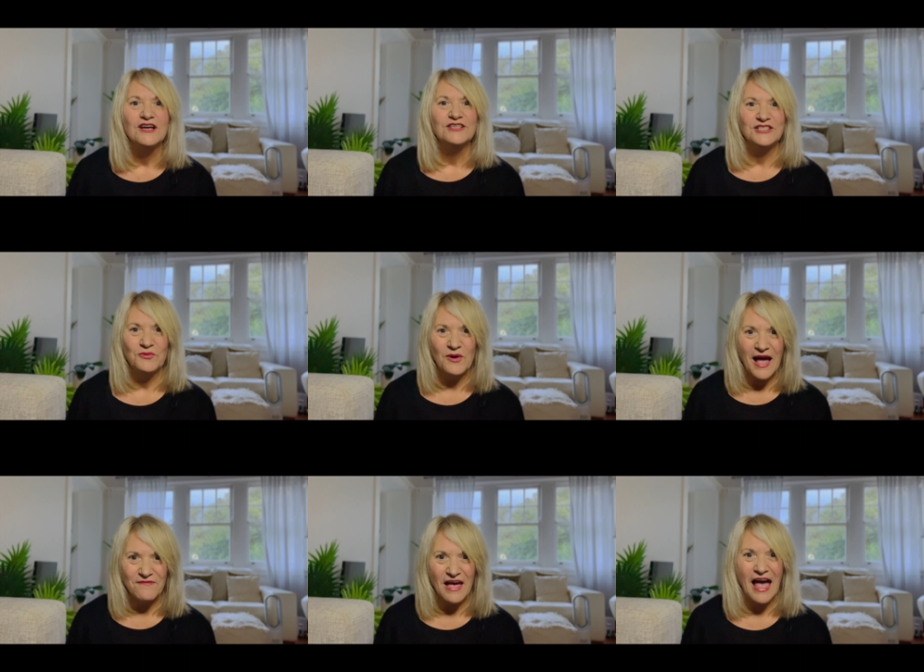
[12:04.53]
So we'll
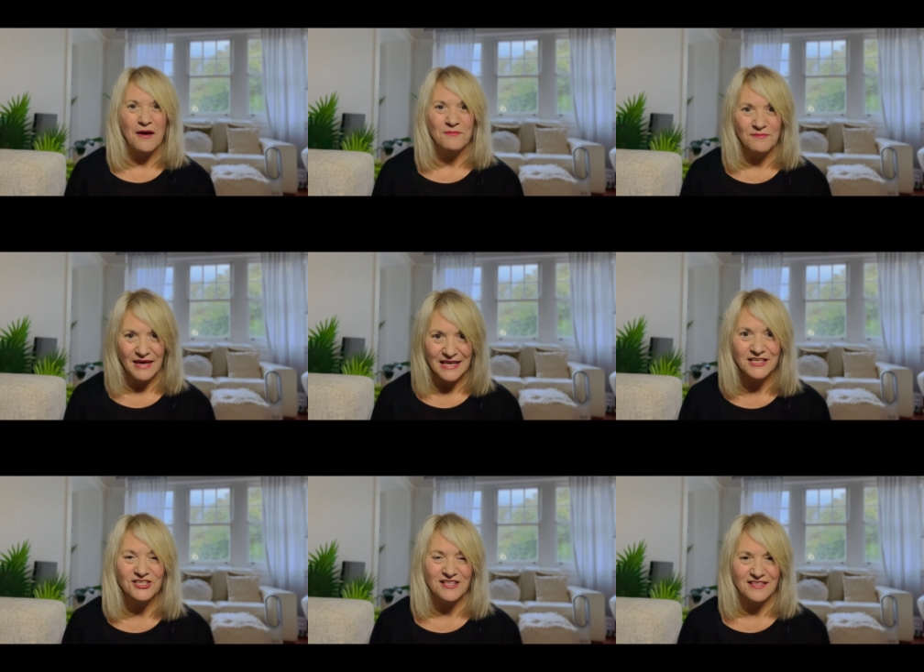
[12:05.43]
have our
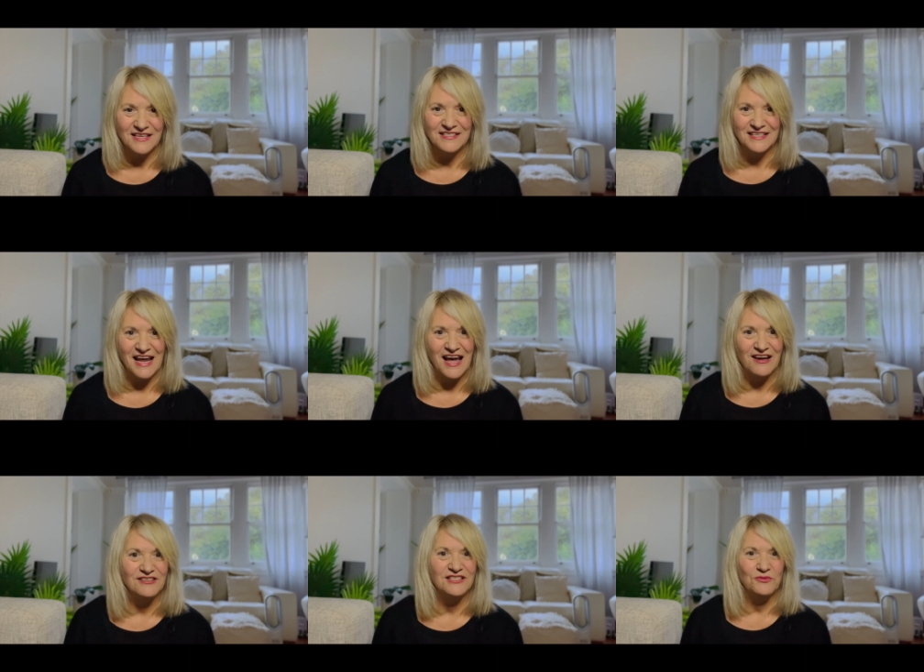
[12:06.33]
major things in our
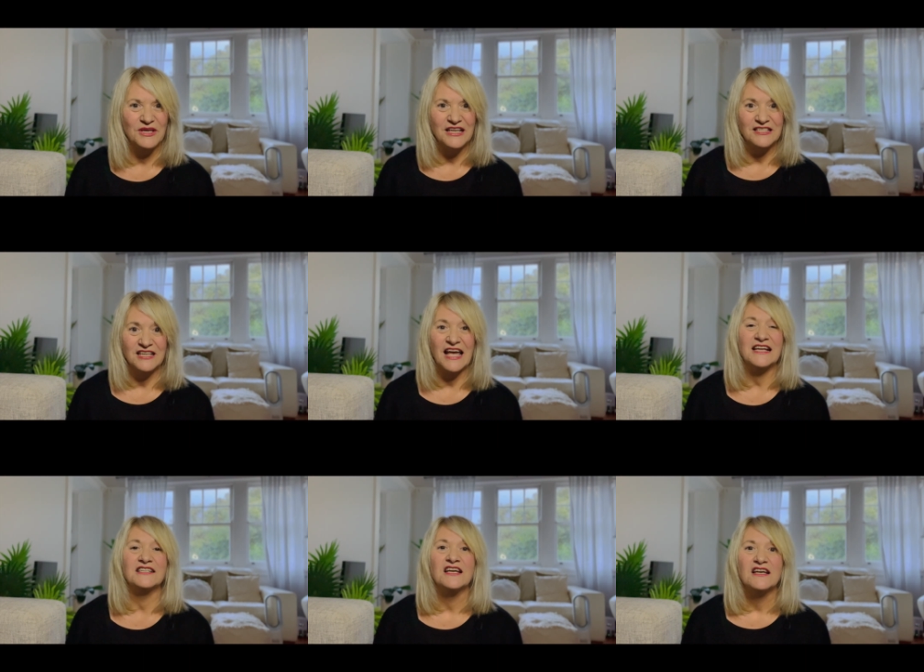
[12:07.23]
house so we can
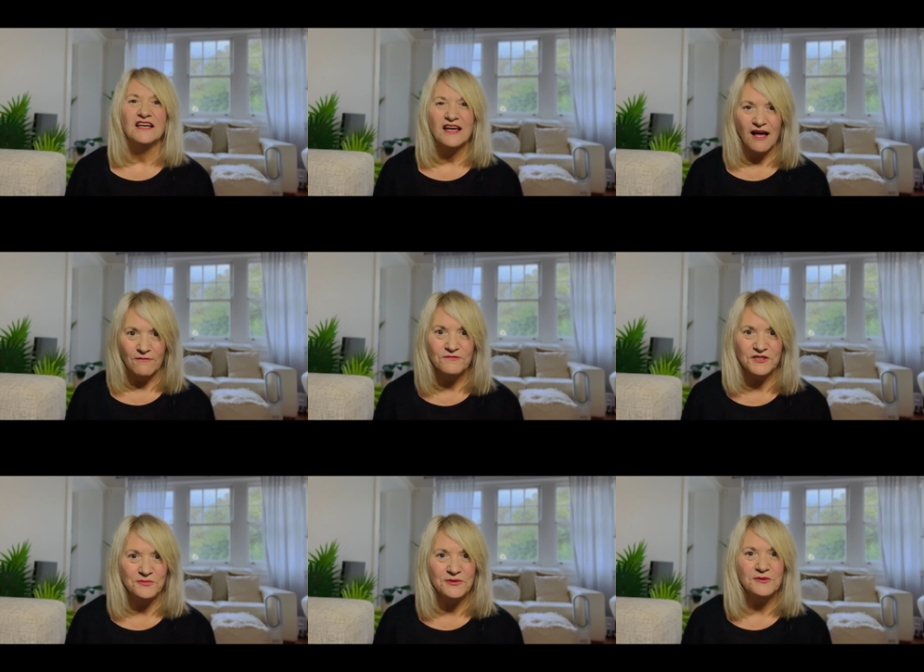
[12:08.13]
get
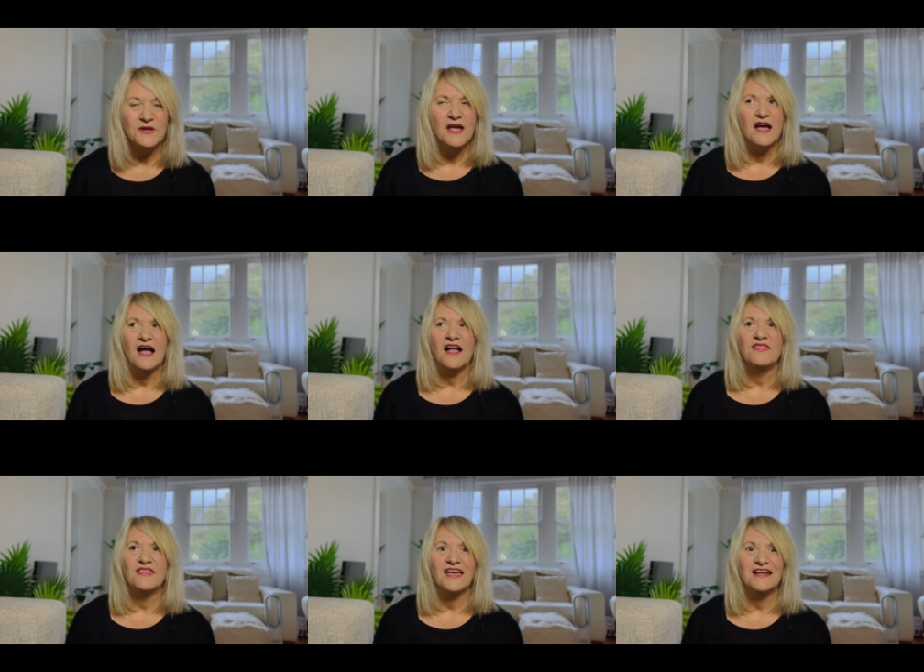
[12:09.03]
comfortable, and
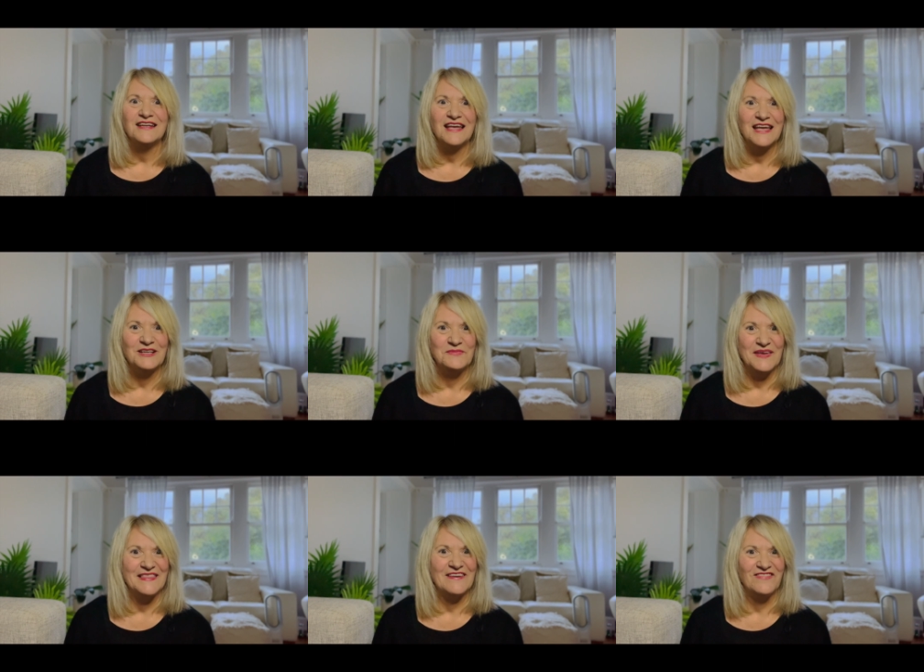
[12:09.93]
then it'll
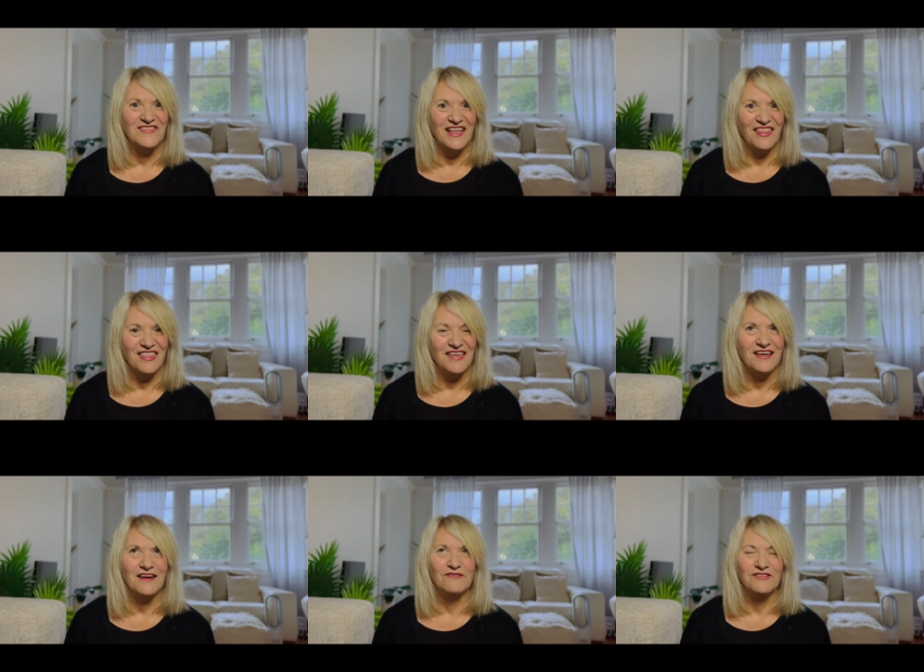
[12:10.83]
be the fun thing
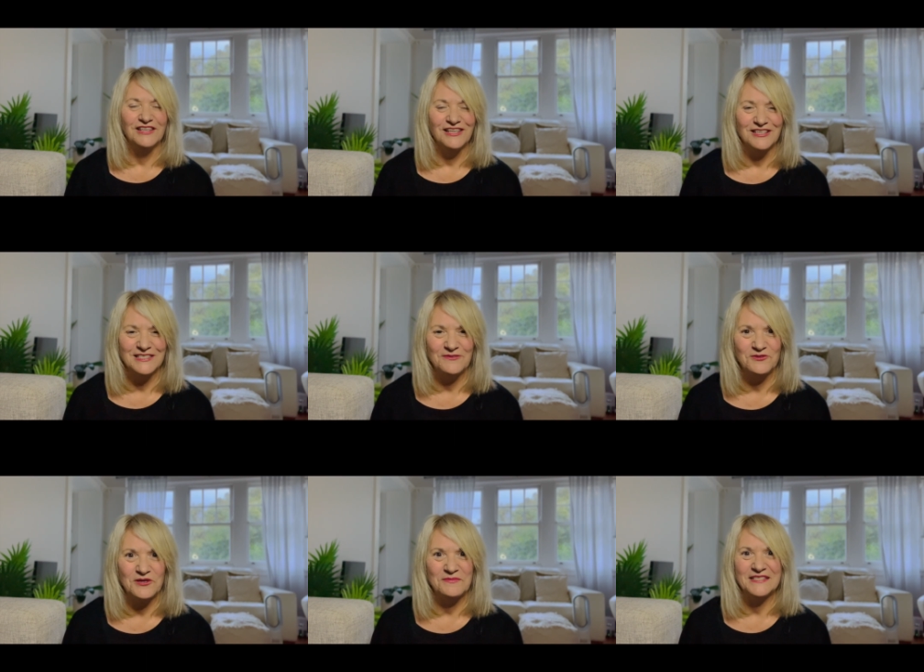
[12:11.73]
of lots of
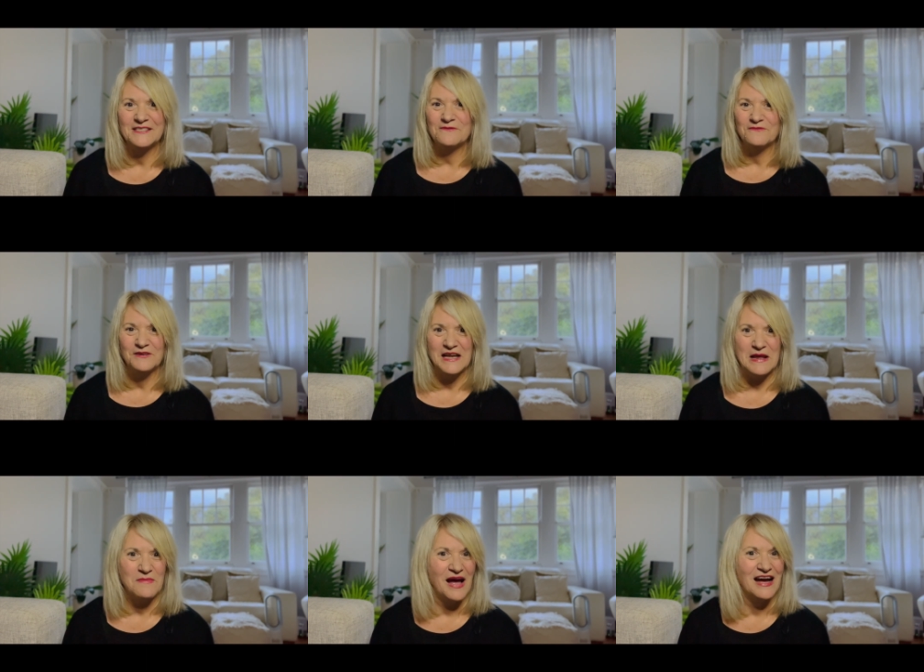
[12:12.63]
trips to
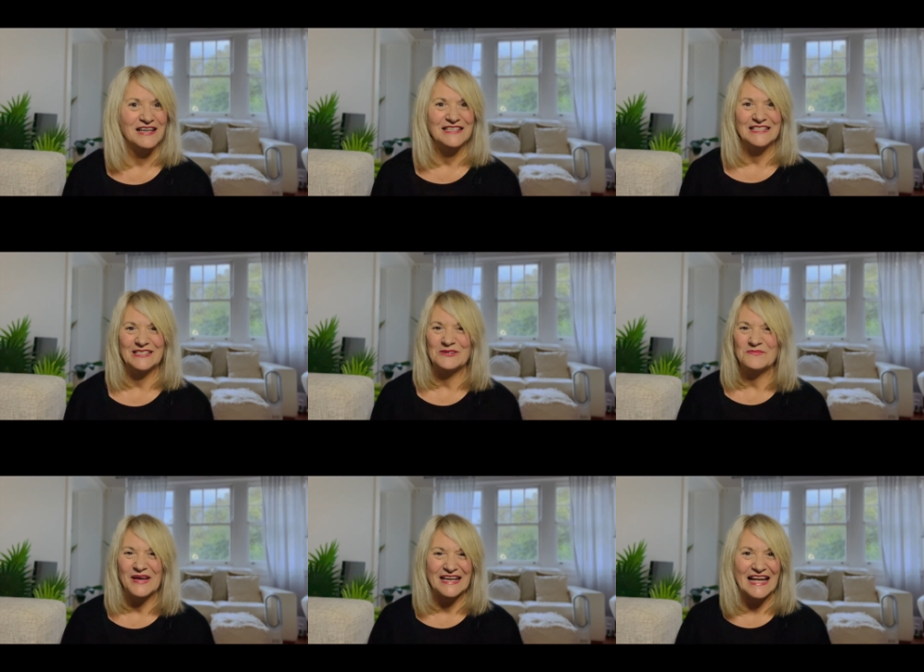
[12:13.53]
flea markets, to
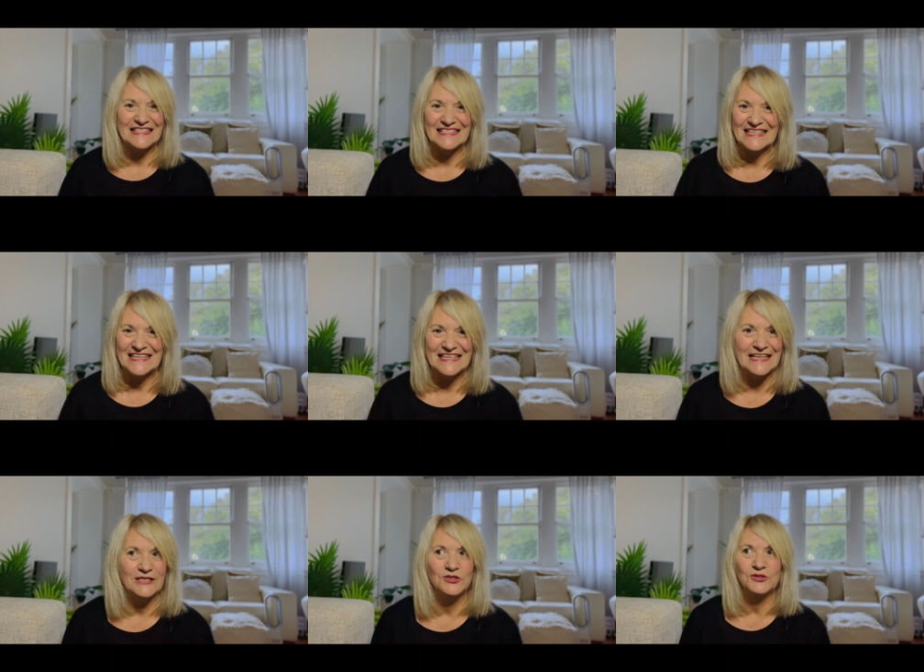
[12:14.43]

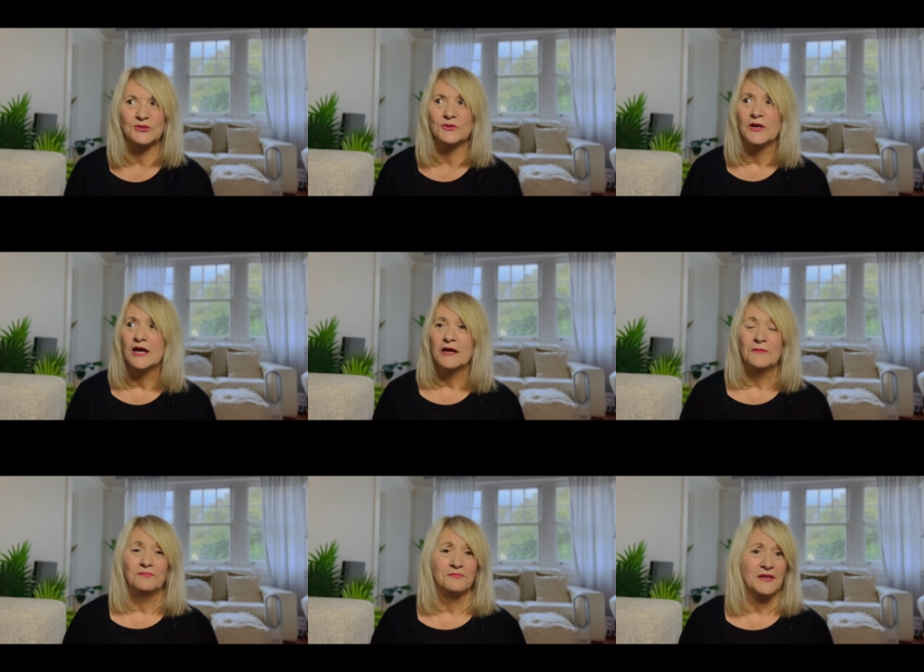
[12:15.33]
Mercatini, to
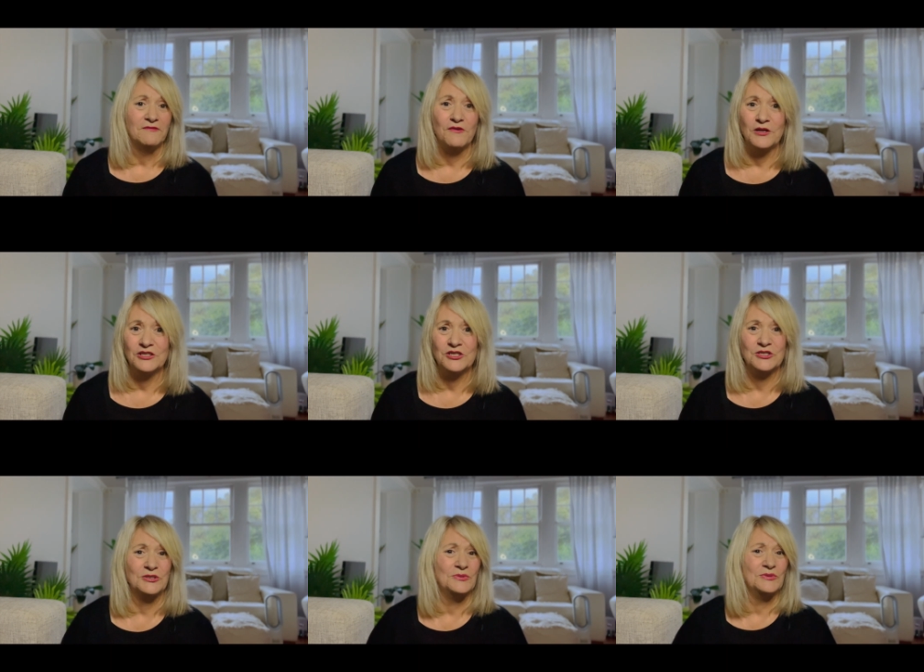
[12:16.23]
furniture
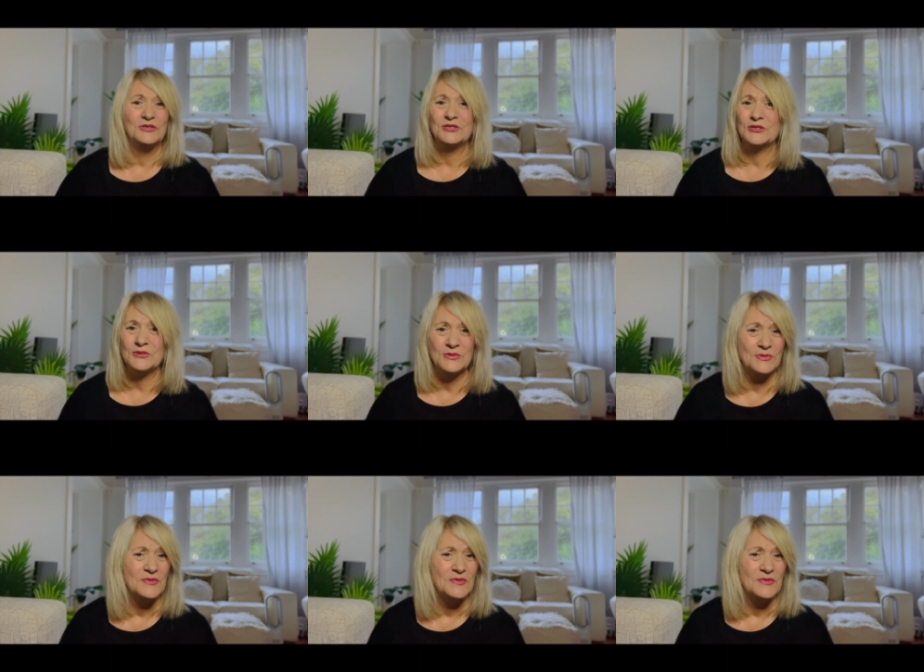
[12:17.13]
stores, to